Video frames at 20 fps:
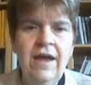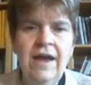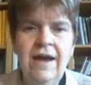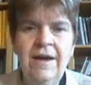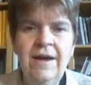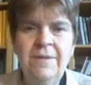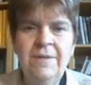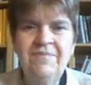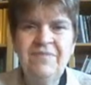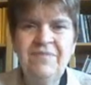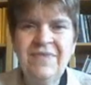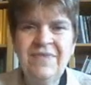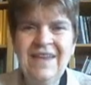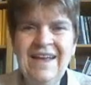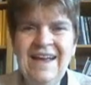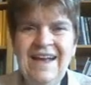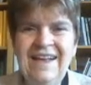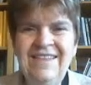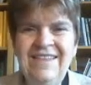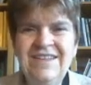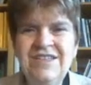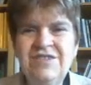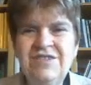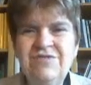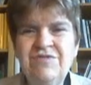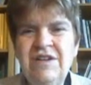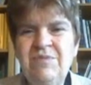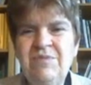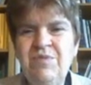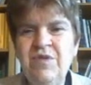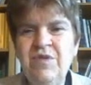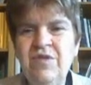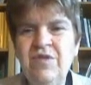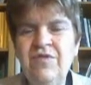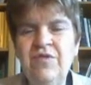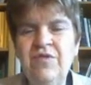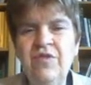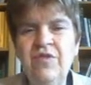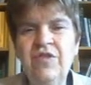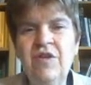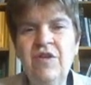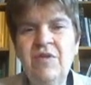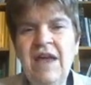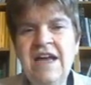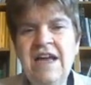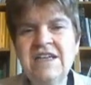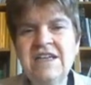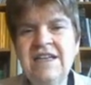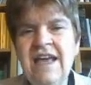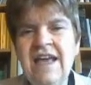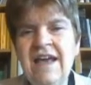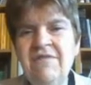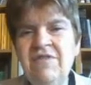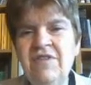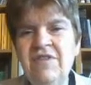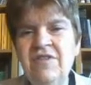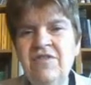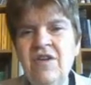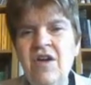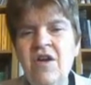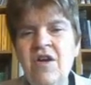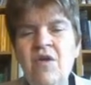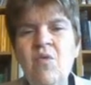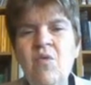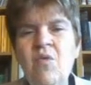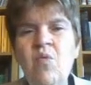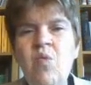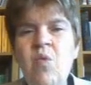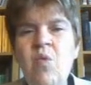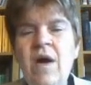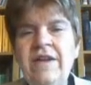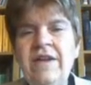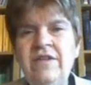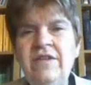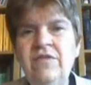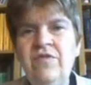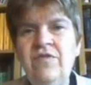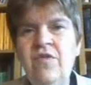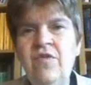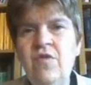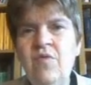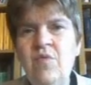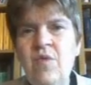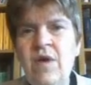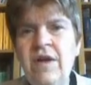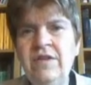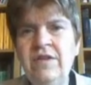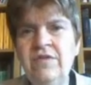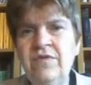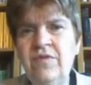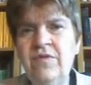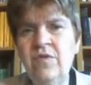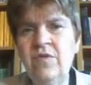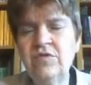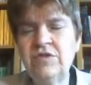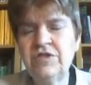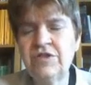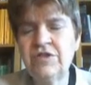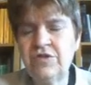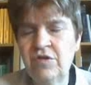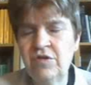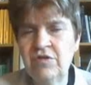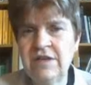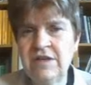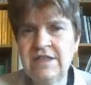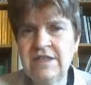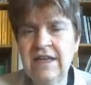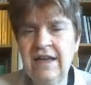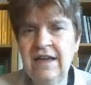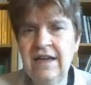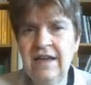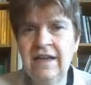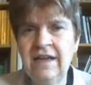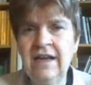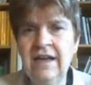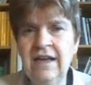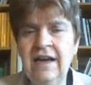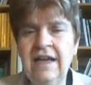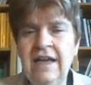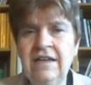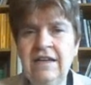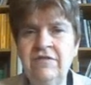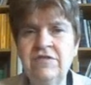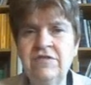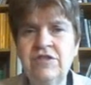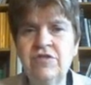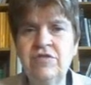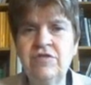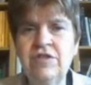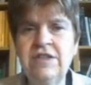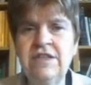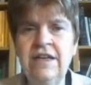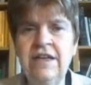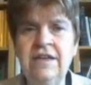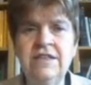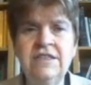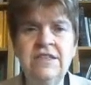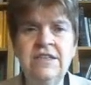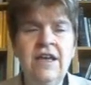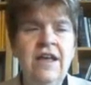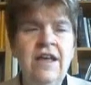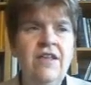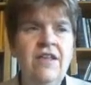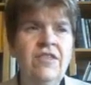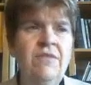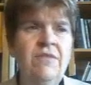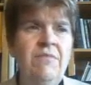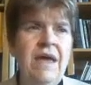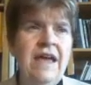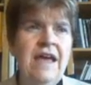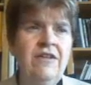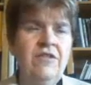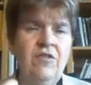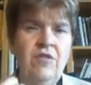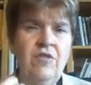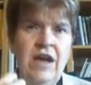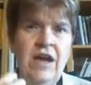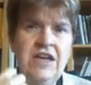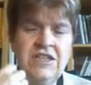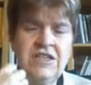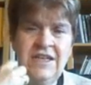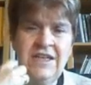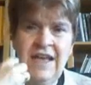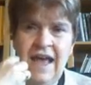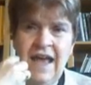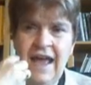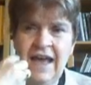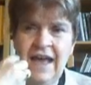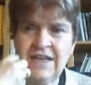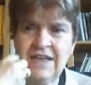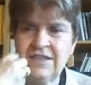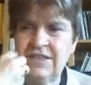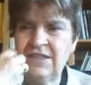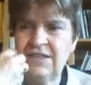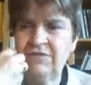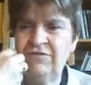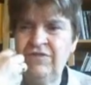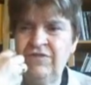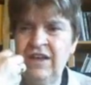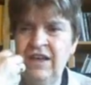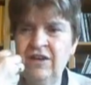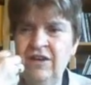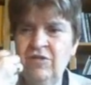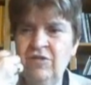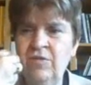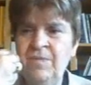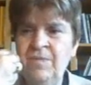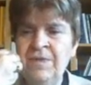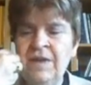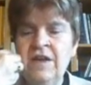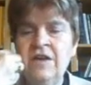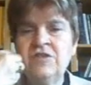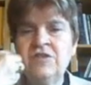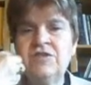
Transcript: And this is really beautiful. So we actually have this wonderful, wonderful storyteller and collective storytellers, the man who actually acts as the vehicle to